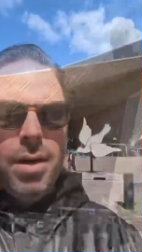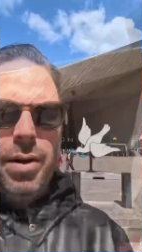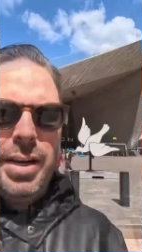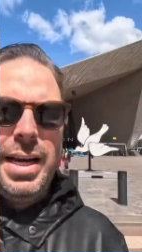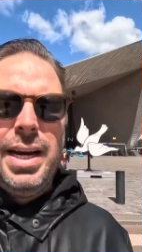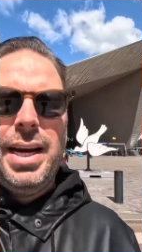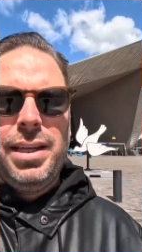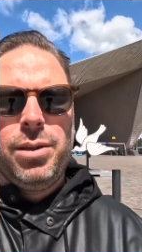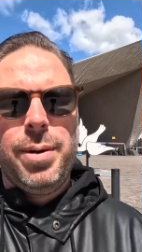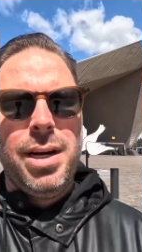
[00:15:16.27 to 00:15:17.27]
Okay
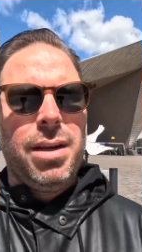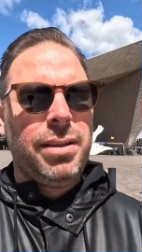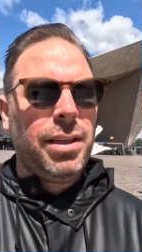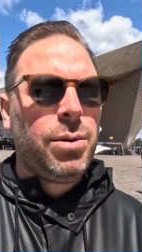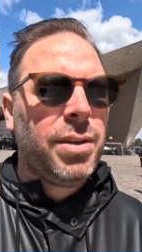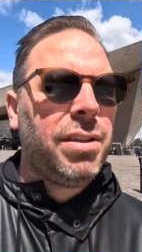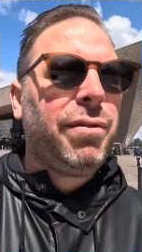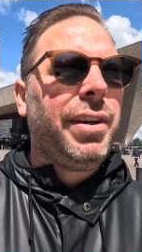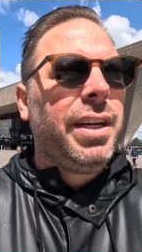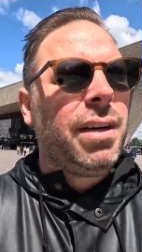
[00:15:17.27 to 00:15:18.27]
guys, well, this was the
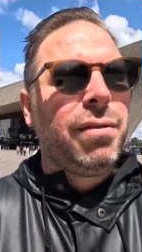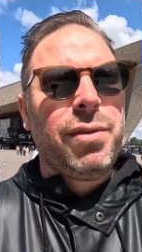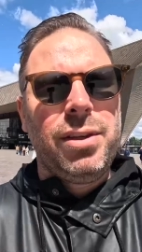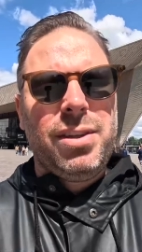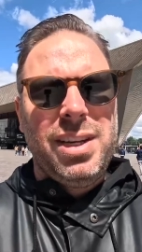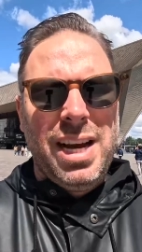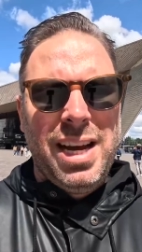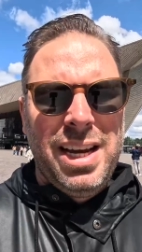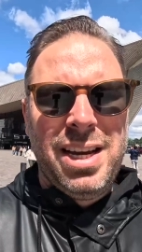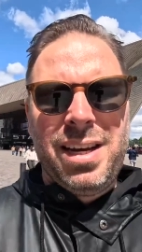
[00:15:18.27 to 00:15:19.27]
video for
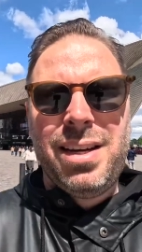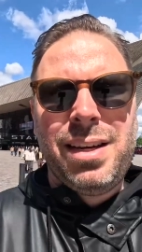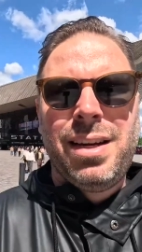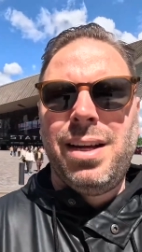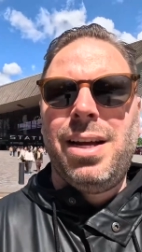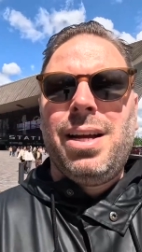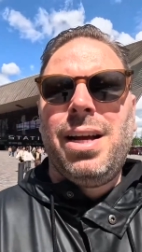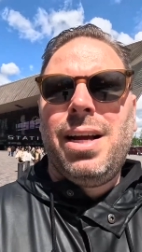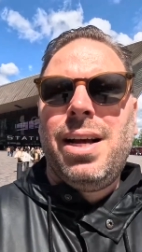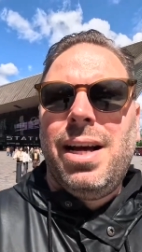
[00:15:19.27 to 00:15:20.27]
today.
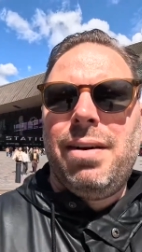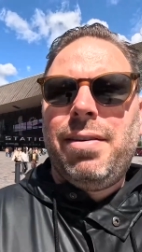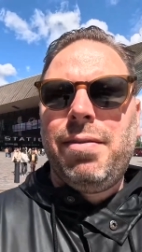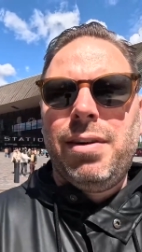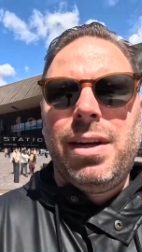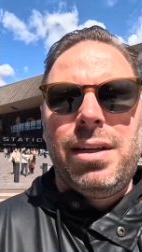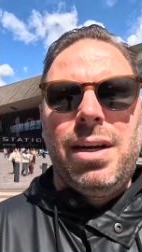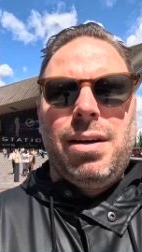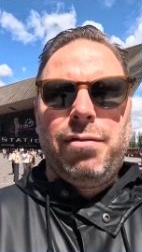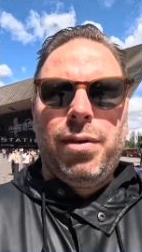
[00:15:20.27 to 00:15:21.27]
I've never done
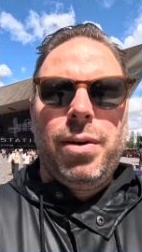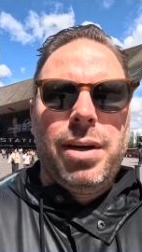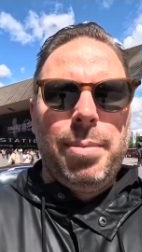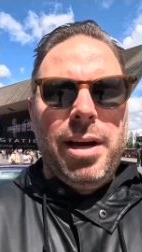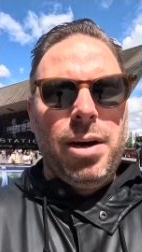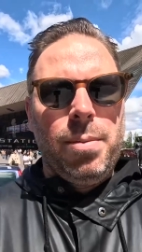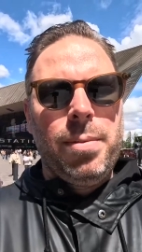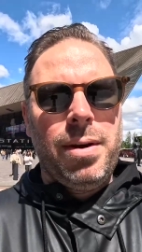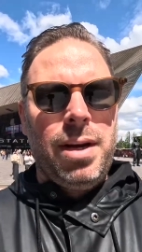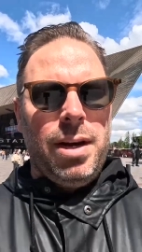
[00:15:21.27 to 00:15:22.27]
a vlog in my own
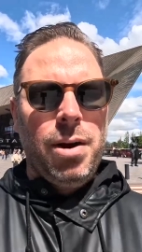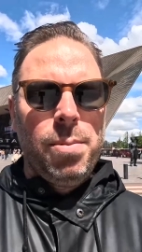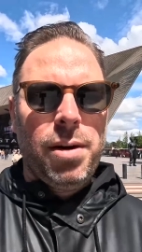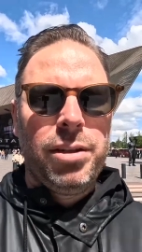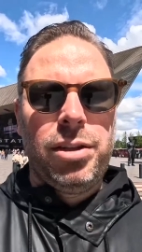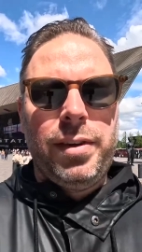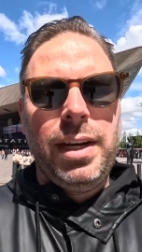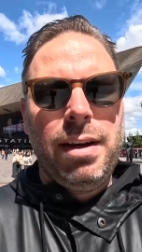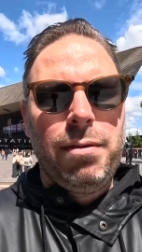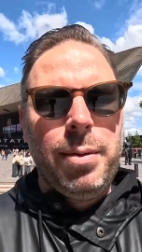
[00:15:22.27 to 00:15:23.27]
home country.
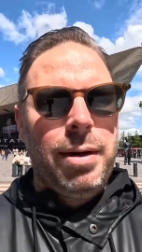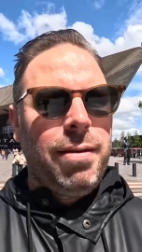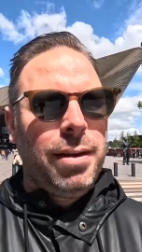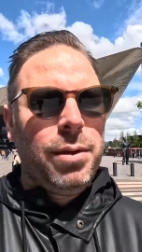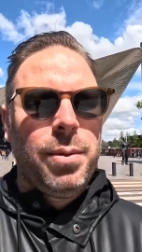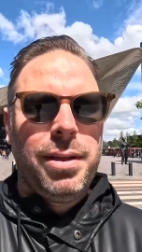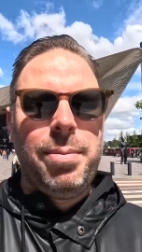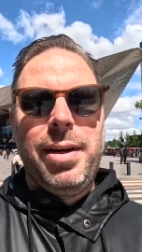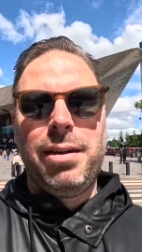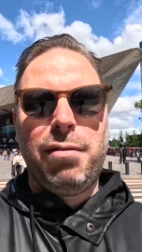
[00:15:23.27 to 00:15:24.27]
Everywhere around the world I
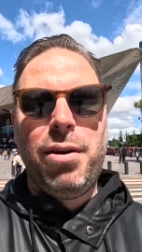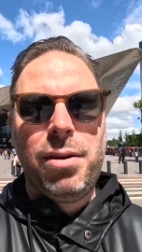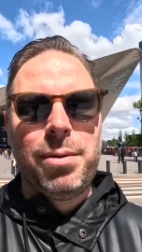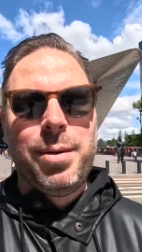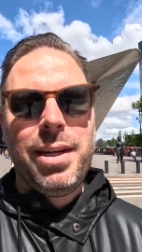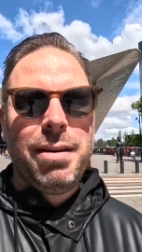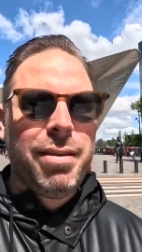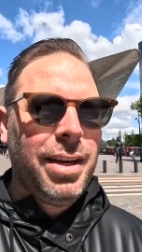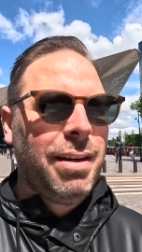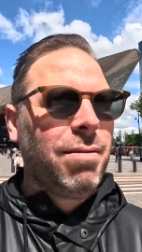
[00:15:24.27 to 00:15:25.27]
make the vlogs, but never
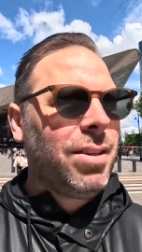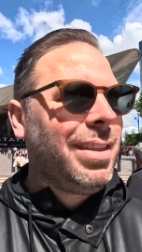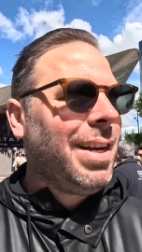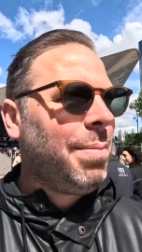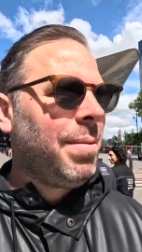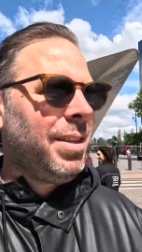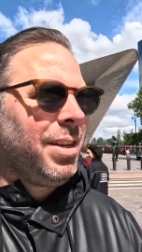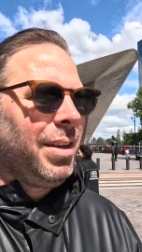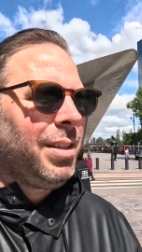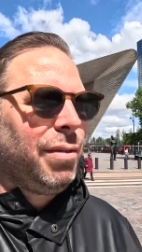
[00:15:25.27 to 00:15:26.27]
in Rotterdam, so
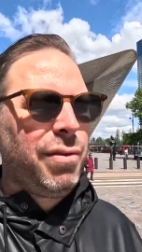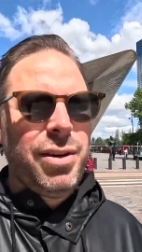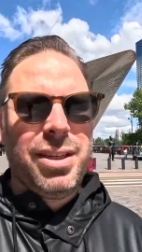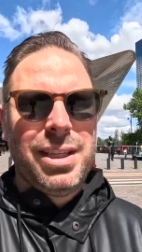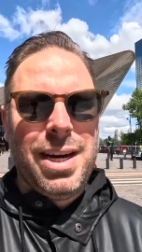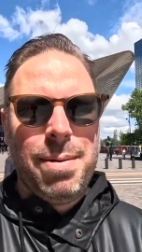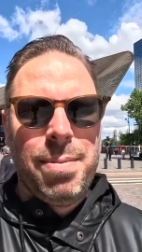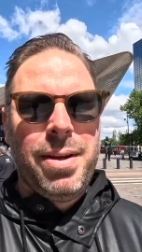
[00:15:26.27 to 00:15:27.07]
it's the first time.